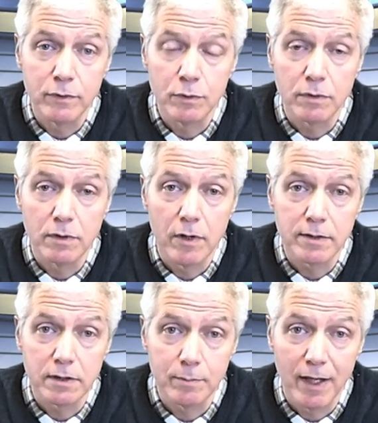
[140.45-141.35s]
fueled
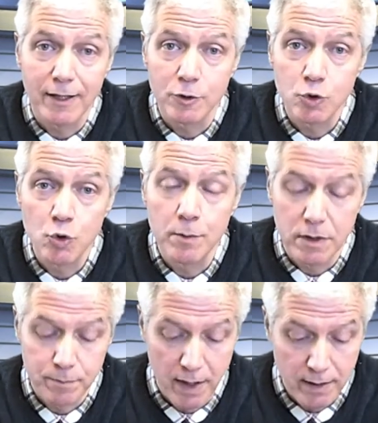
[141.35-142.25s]
largely by consumer
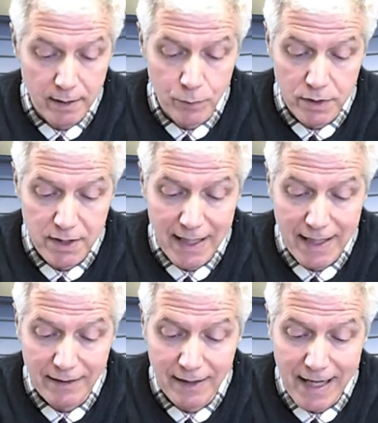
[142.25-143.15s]
spending, which
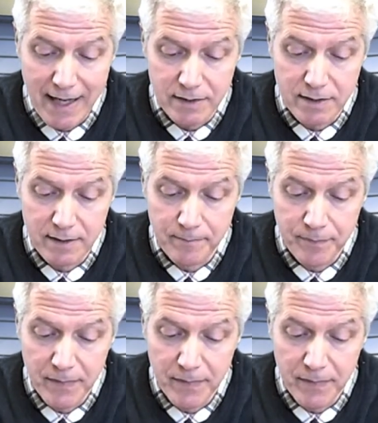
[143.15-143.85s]
can't last.